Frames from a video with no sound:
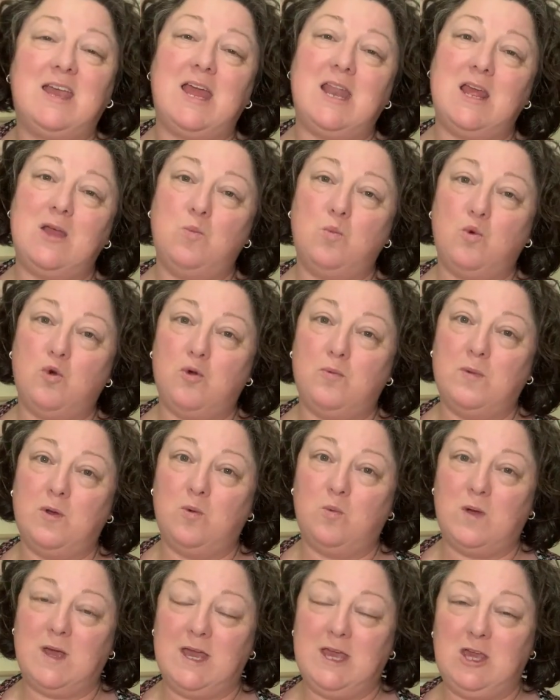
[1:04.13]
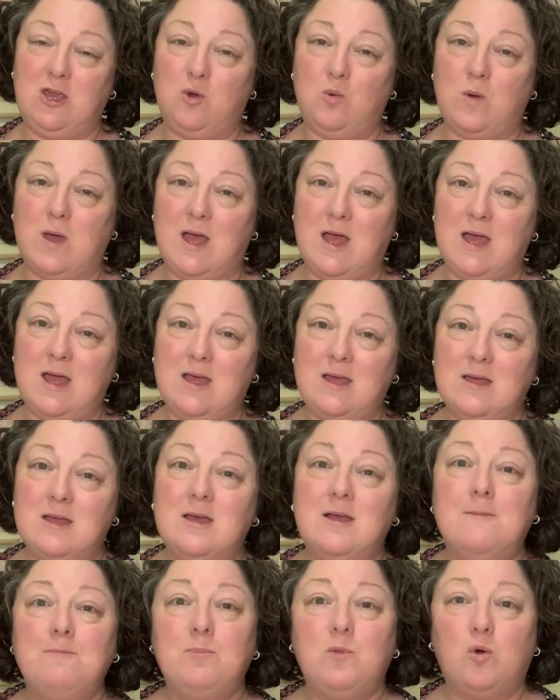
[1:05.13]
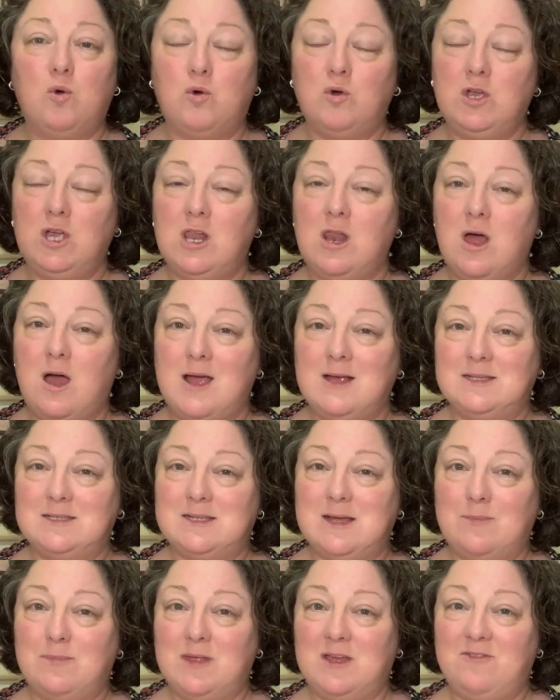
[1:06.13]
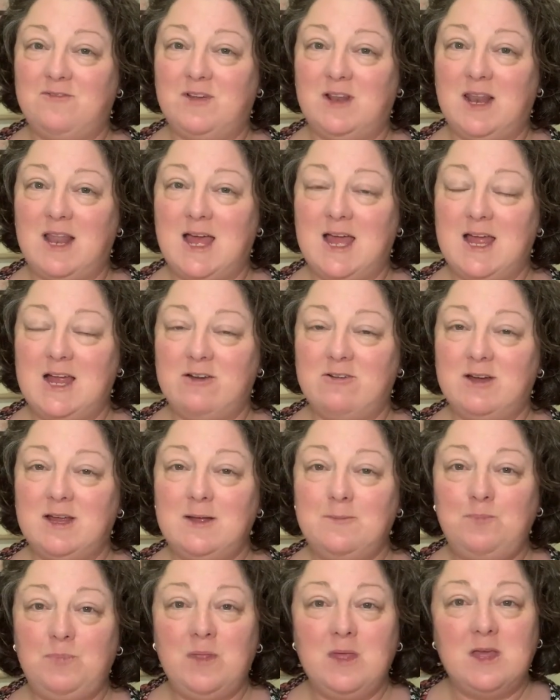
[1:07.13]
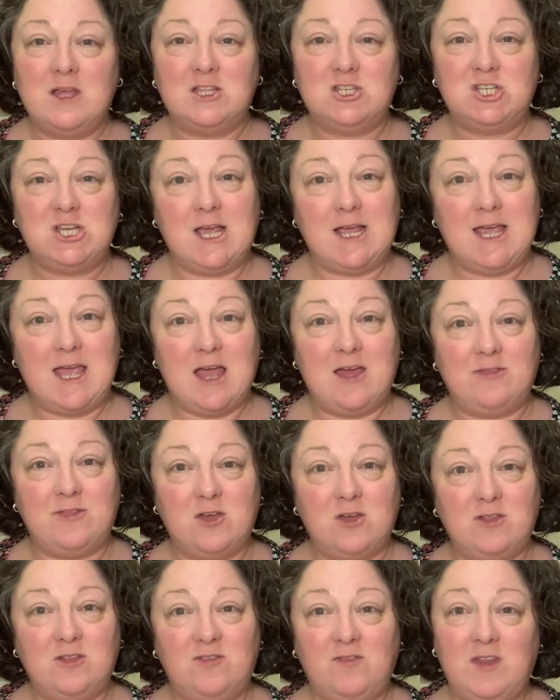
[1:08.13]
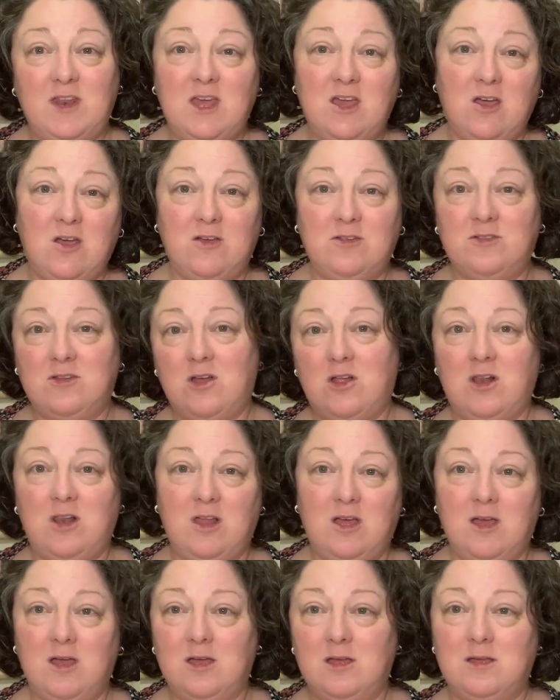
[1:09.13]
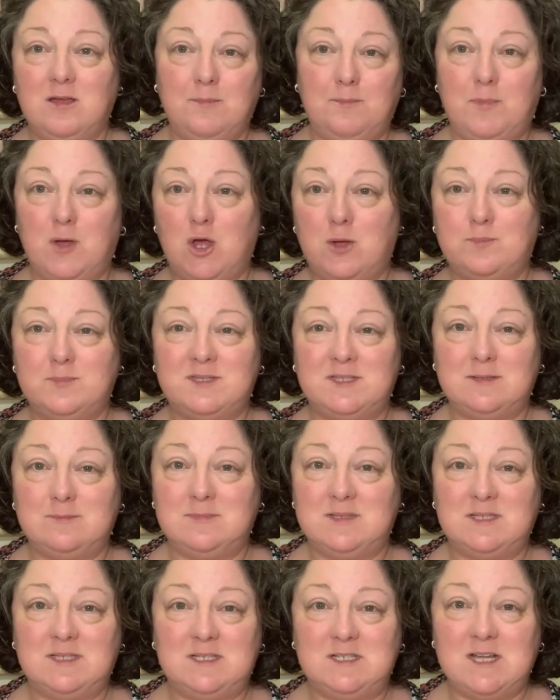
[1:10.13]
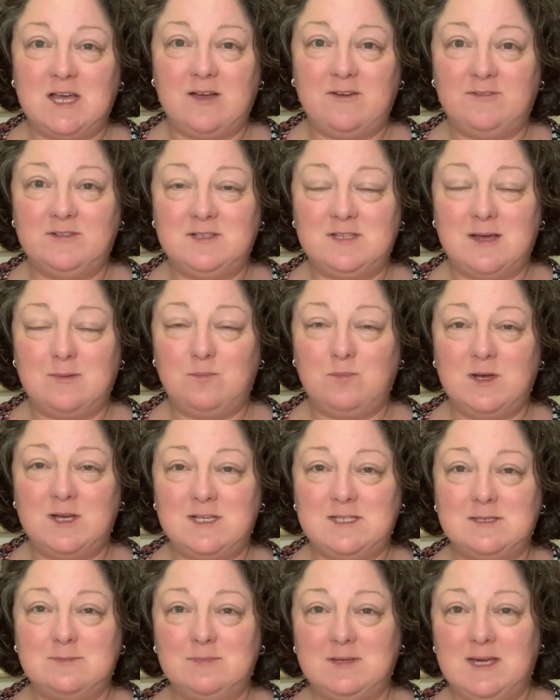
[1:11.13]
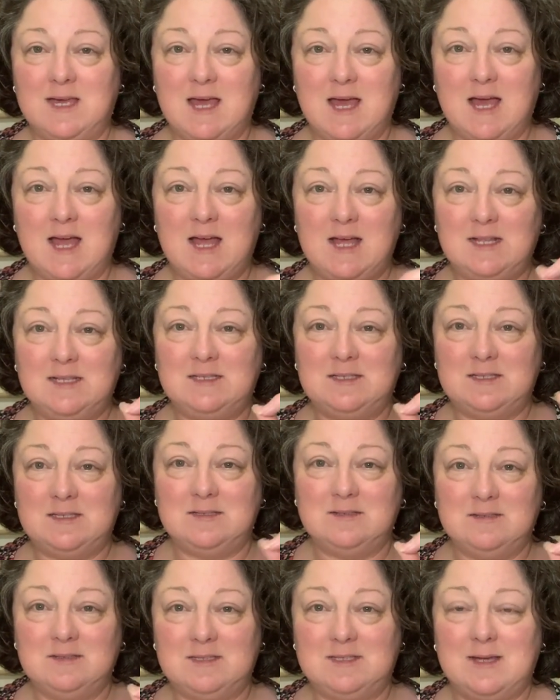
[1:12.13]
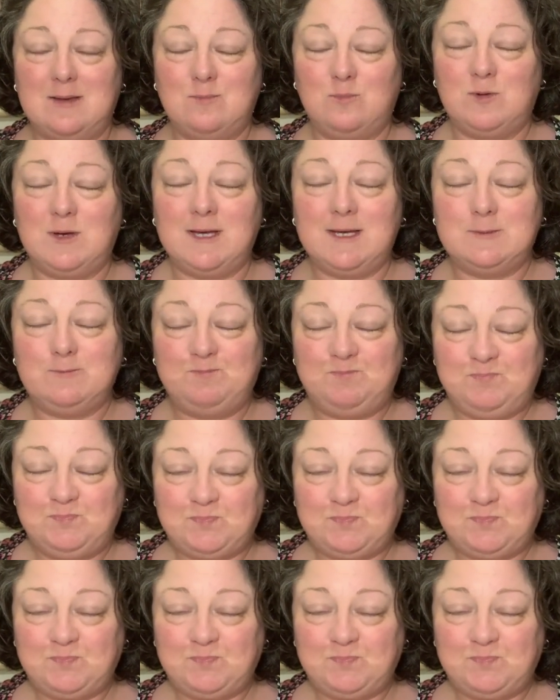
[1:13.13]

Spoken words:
getting warmer where you are or you like something for layering, check out those videos. I'll pop some stuff somewhere, some cards somewhere.